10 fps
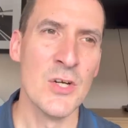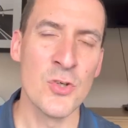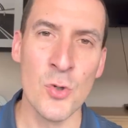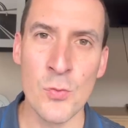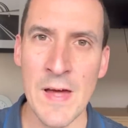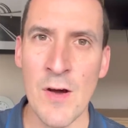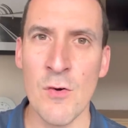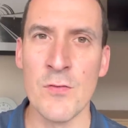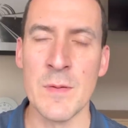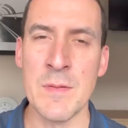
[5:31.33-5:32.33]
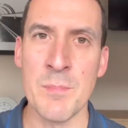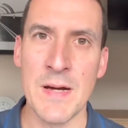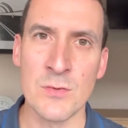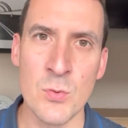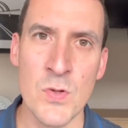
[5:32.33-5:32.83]
call that off and
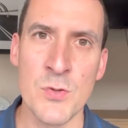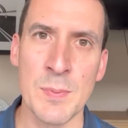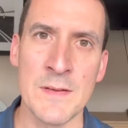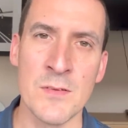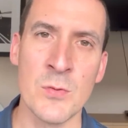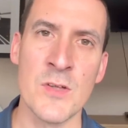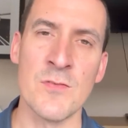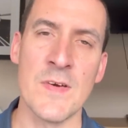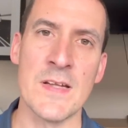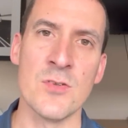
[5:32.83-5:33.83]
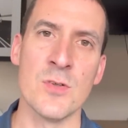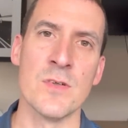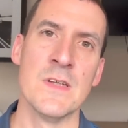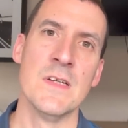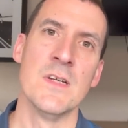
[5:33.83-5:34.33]
impact all those fans who are
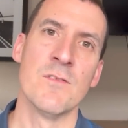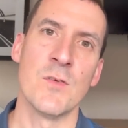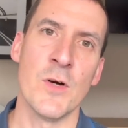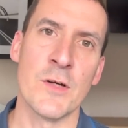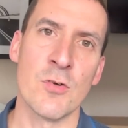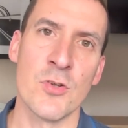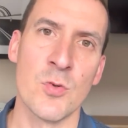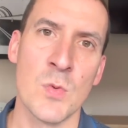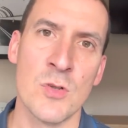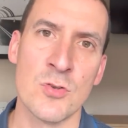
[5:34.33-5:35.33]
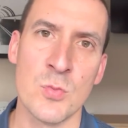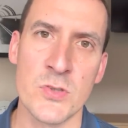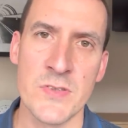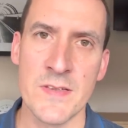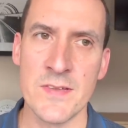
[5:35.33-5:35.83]
flying across the world to
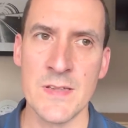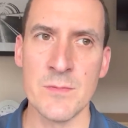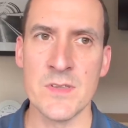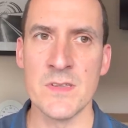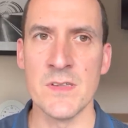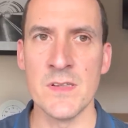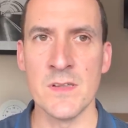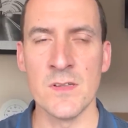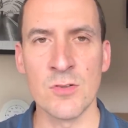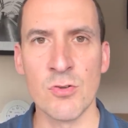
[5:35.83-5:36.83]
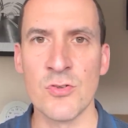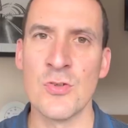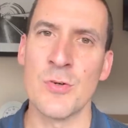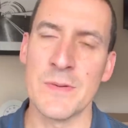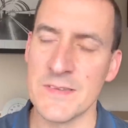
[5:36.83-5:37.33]
watch their teams in across
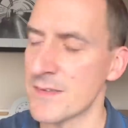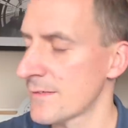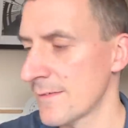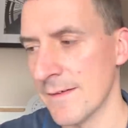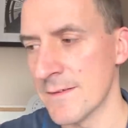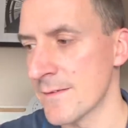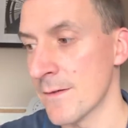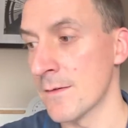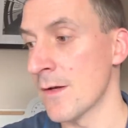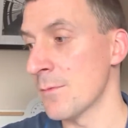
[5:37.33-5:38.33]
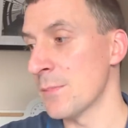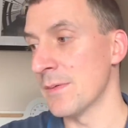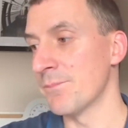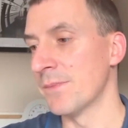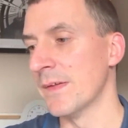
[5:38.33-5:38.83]
Europe? I just don't know,
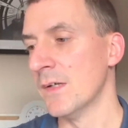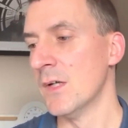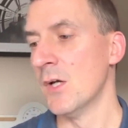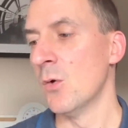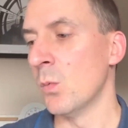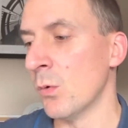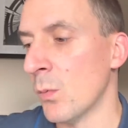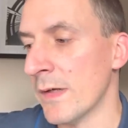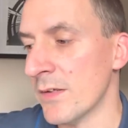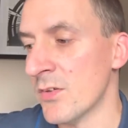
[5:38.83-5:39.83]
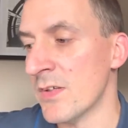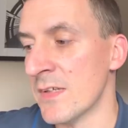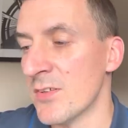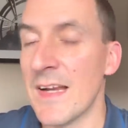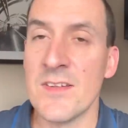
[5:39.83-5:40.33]
but we'll wait and see.
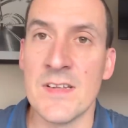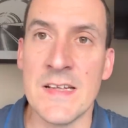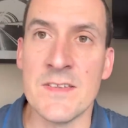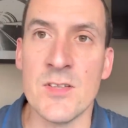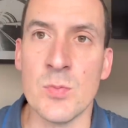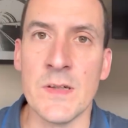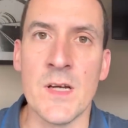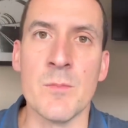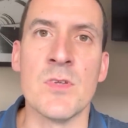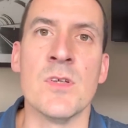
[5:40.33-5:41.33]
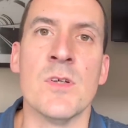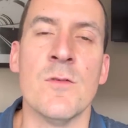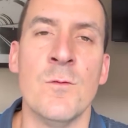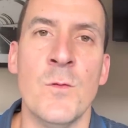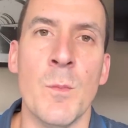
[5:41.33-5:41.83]
So that's the latest when it comes to
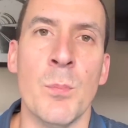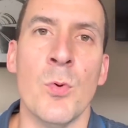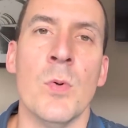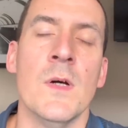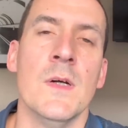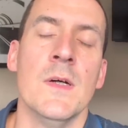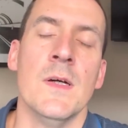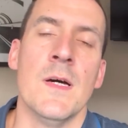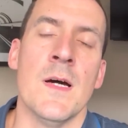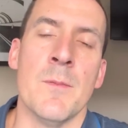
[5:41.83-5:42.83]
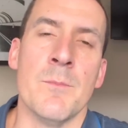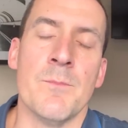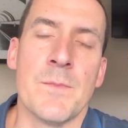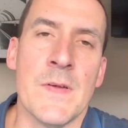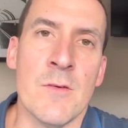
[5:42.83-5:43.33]
football
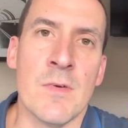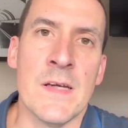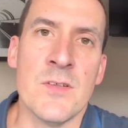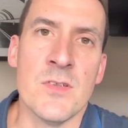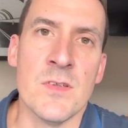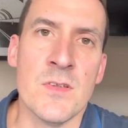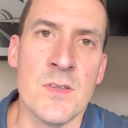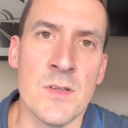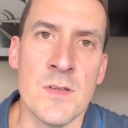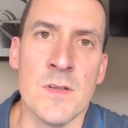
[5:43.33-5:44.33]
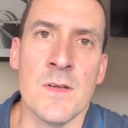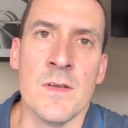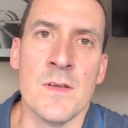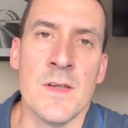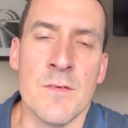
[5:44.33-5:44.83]
in relation to
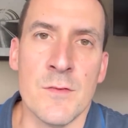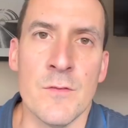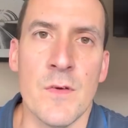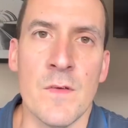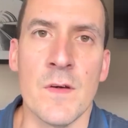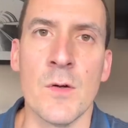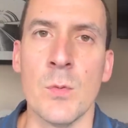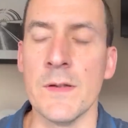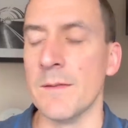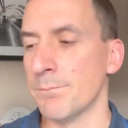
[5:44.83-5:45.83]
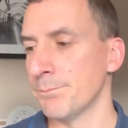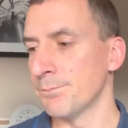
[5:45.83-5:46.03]
the death of the Queen.